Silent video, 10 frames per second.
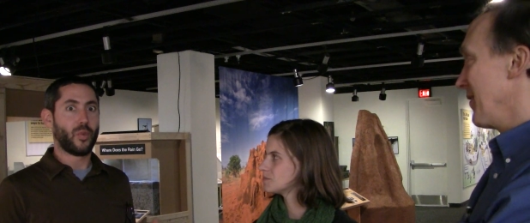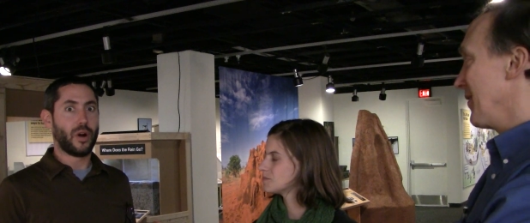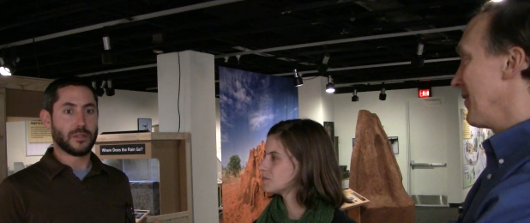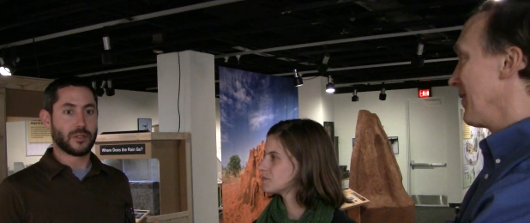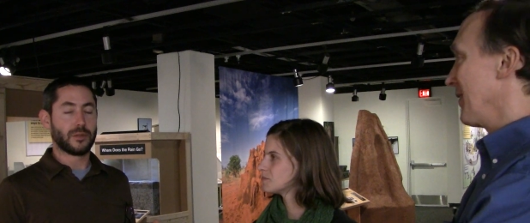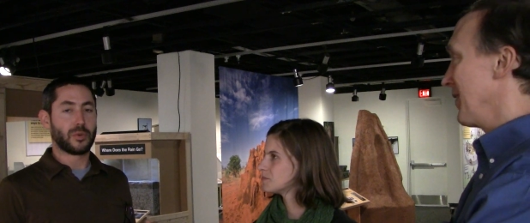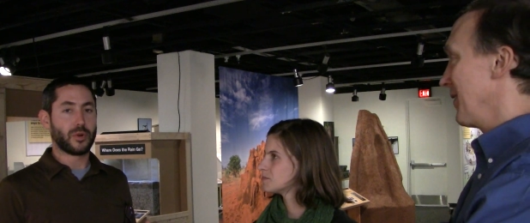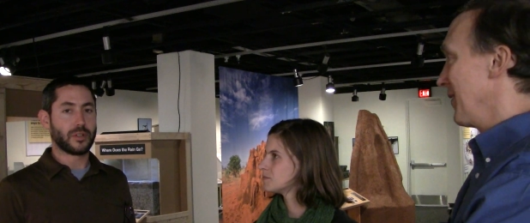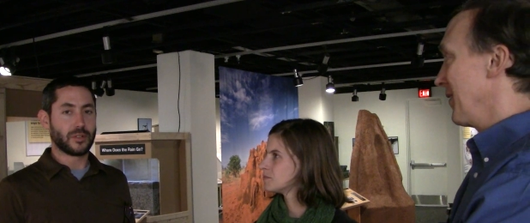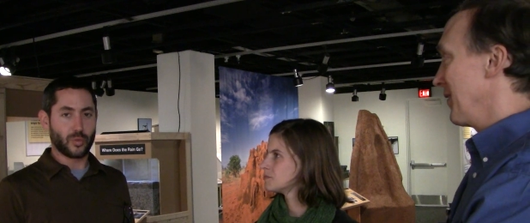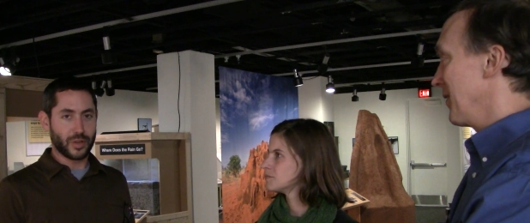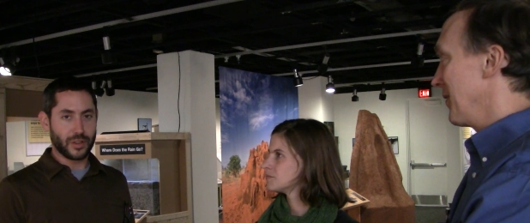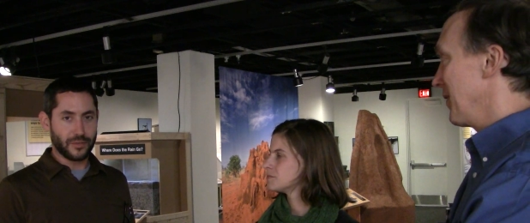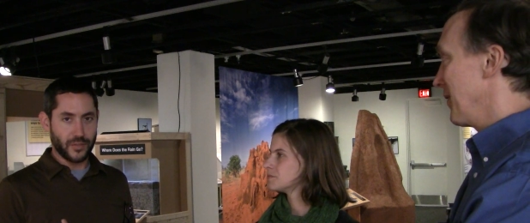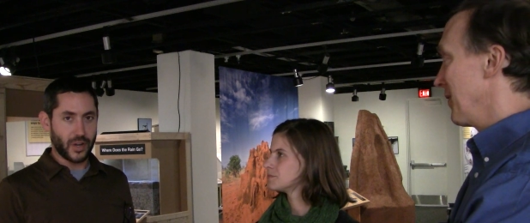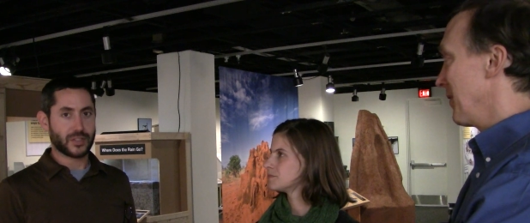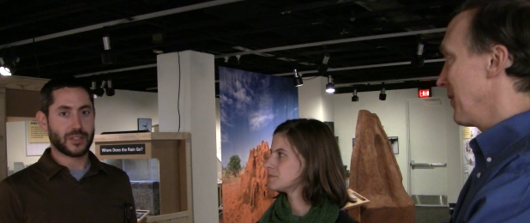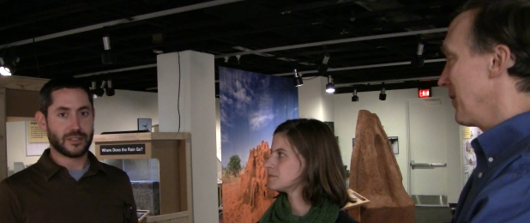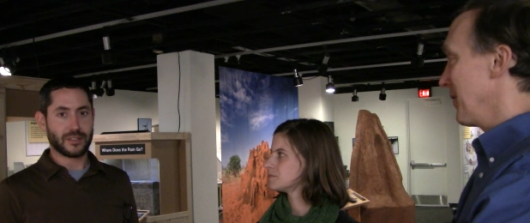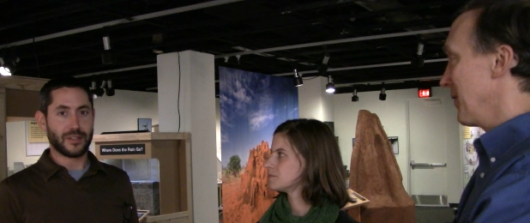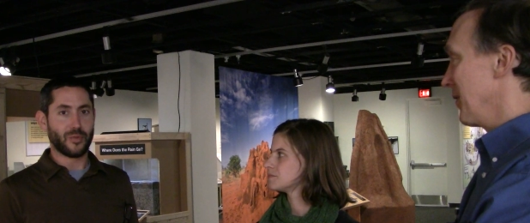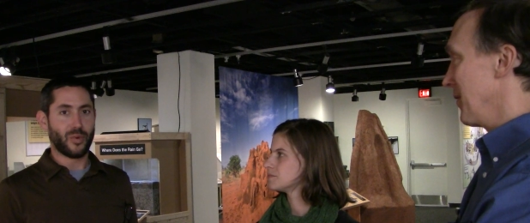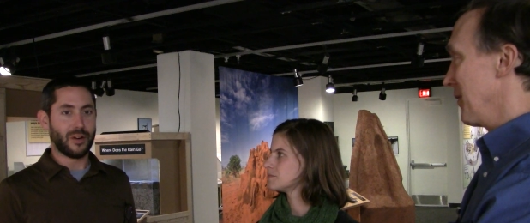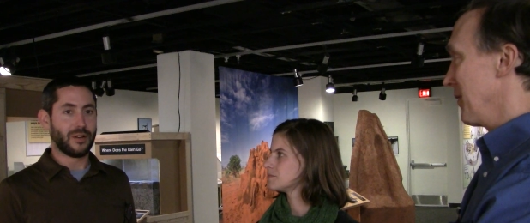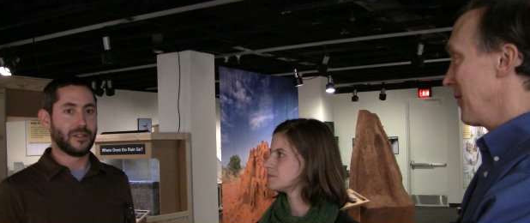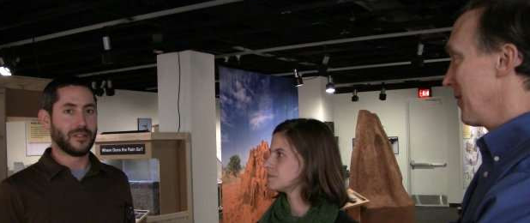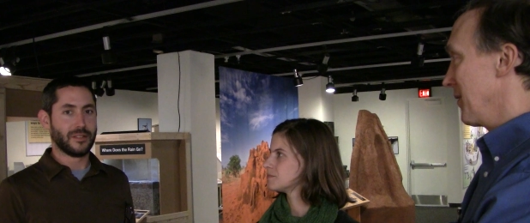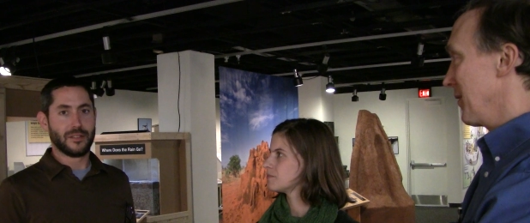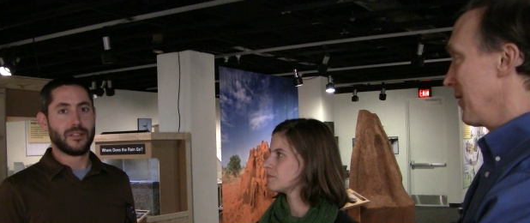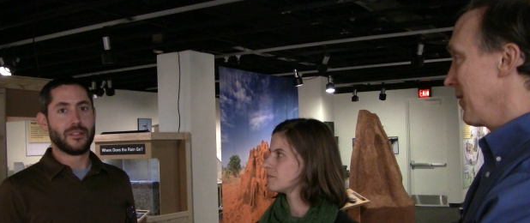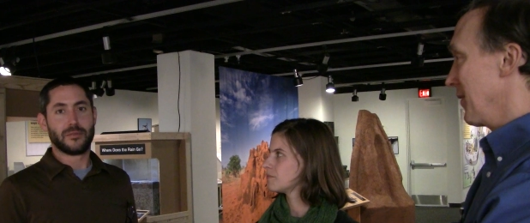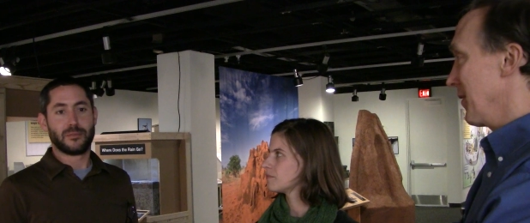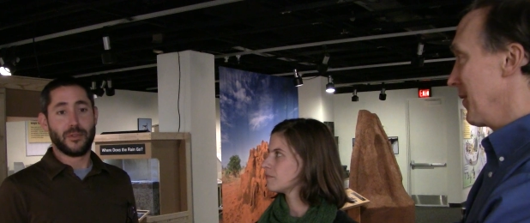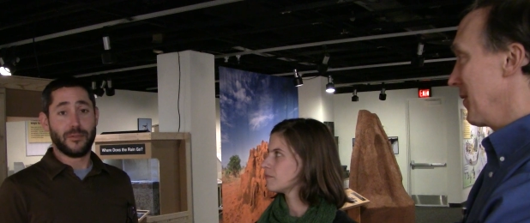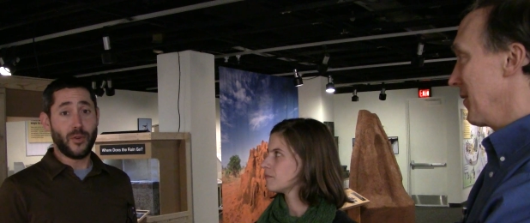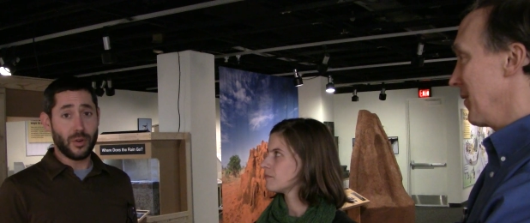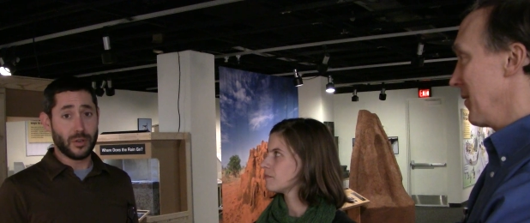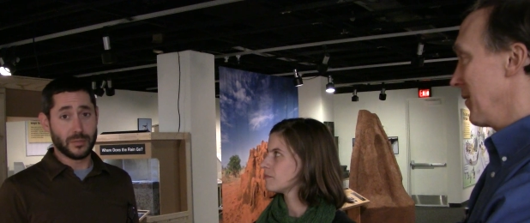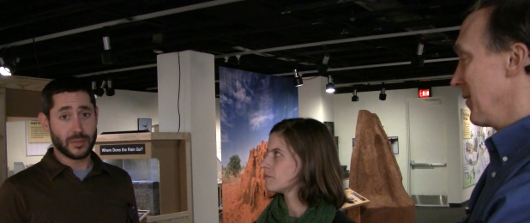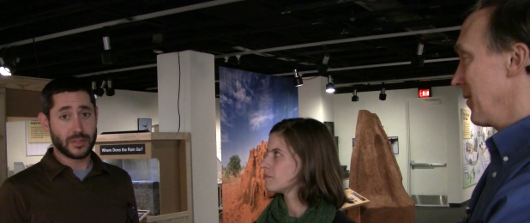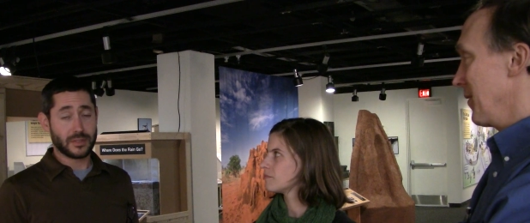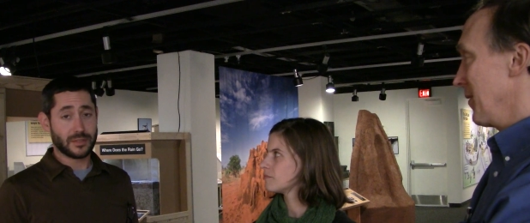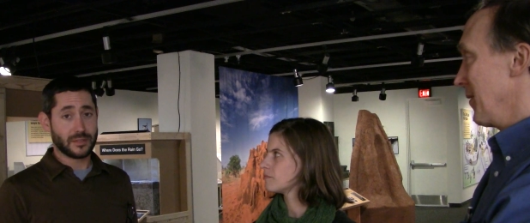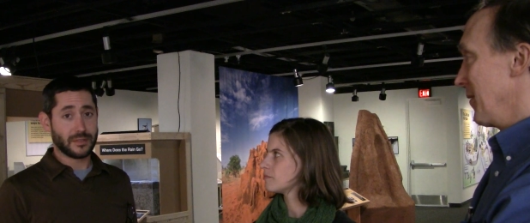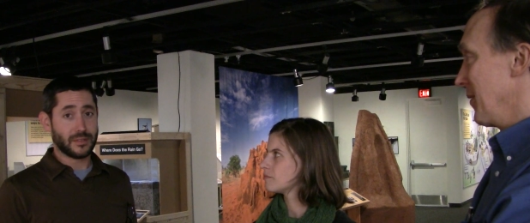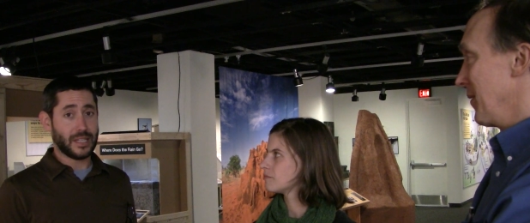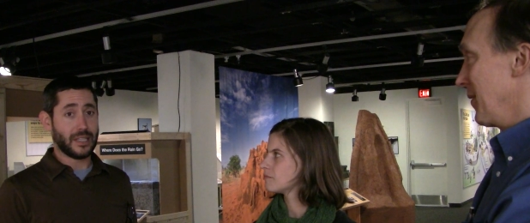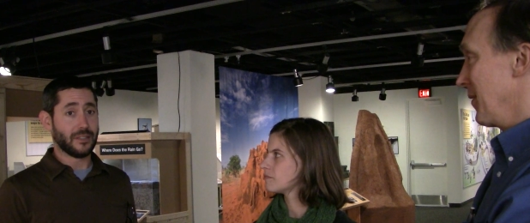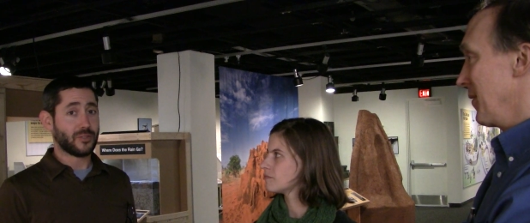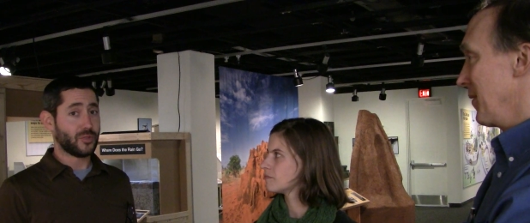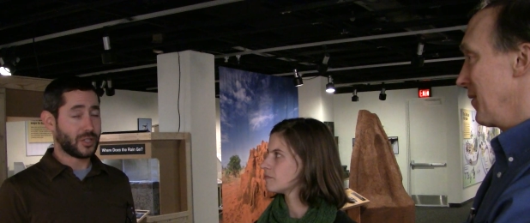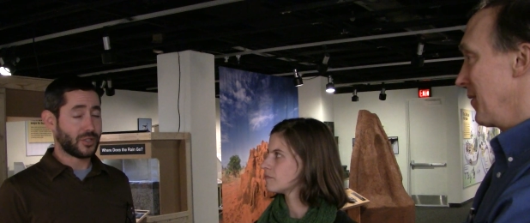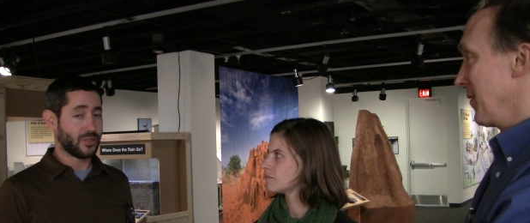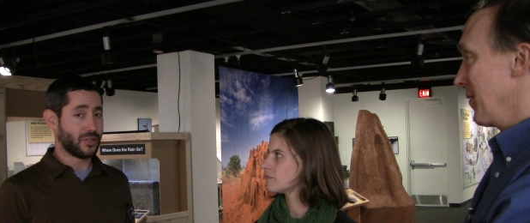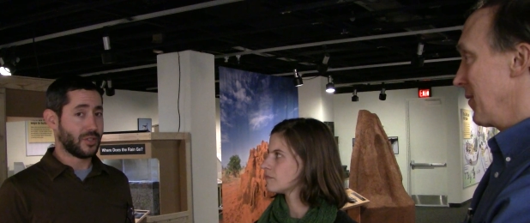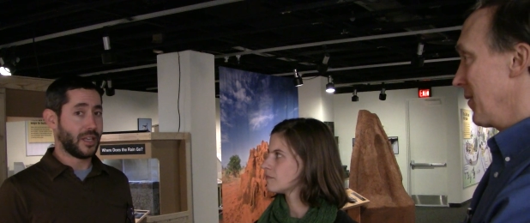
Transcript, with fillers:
Speaker 1: walls are important. What are the functions that a wall performs in a structure?